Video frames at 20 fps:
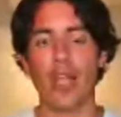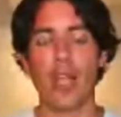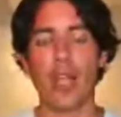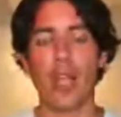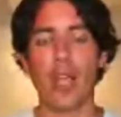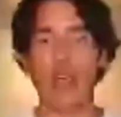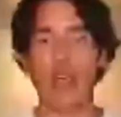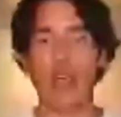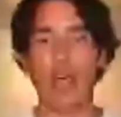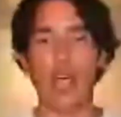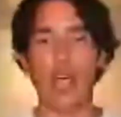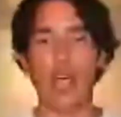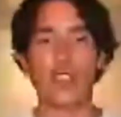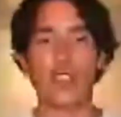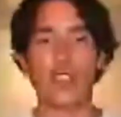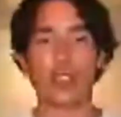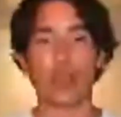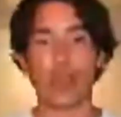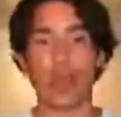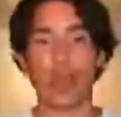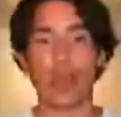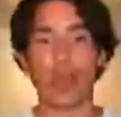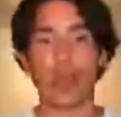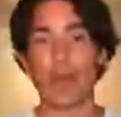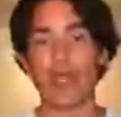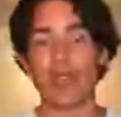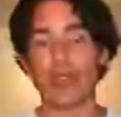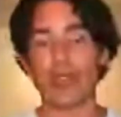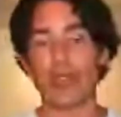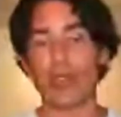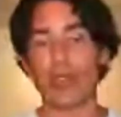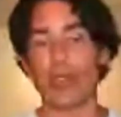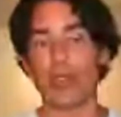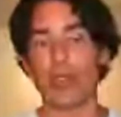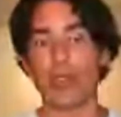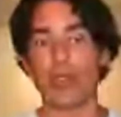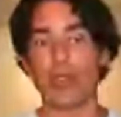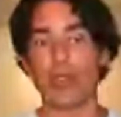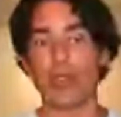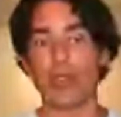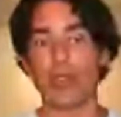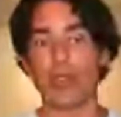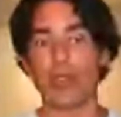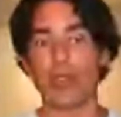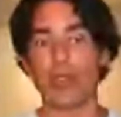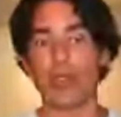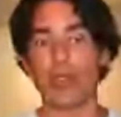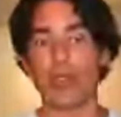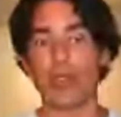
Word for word: uh, I just recommend to